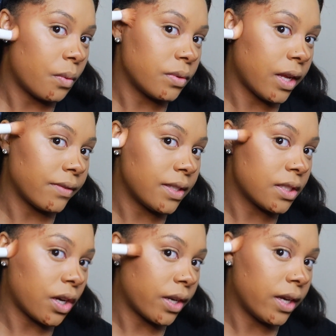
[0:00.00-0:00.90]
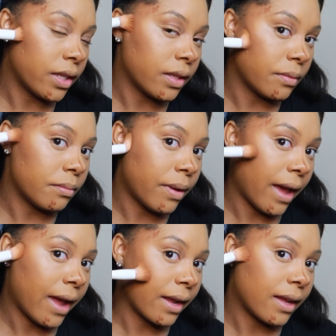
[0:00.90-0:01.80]
Definitely start here at the
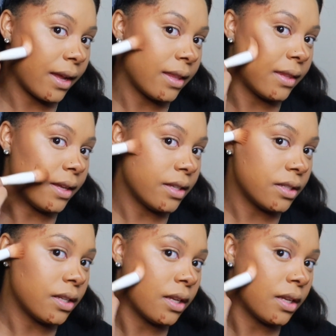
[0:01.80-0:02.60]
back and then